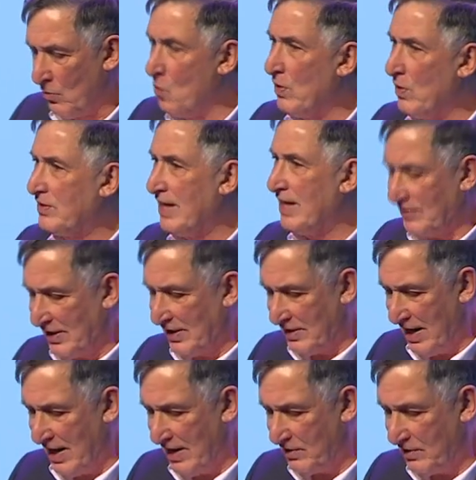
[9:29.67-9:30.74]
who were
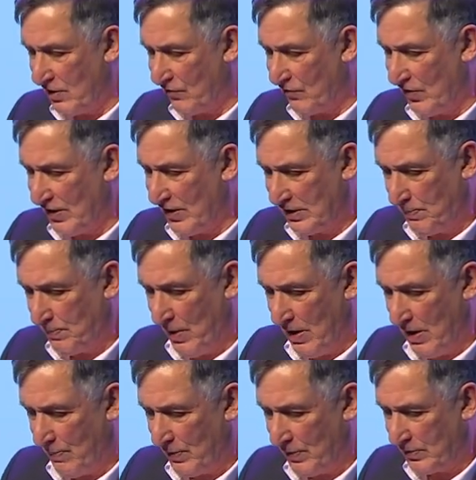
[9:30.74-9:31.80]
designated for this
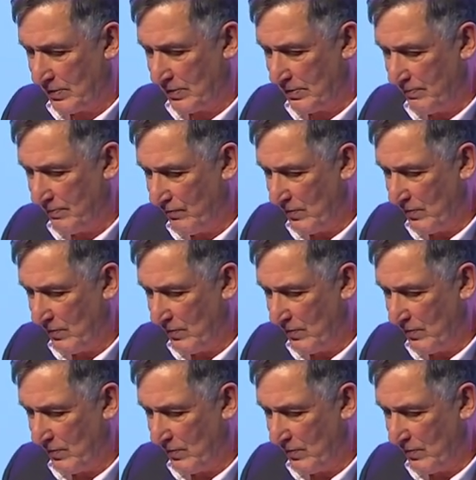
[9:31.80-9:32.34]
purpose,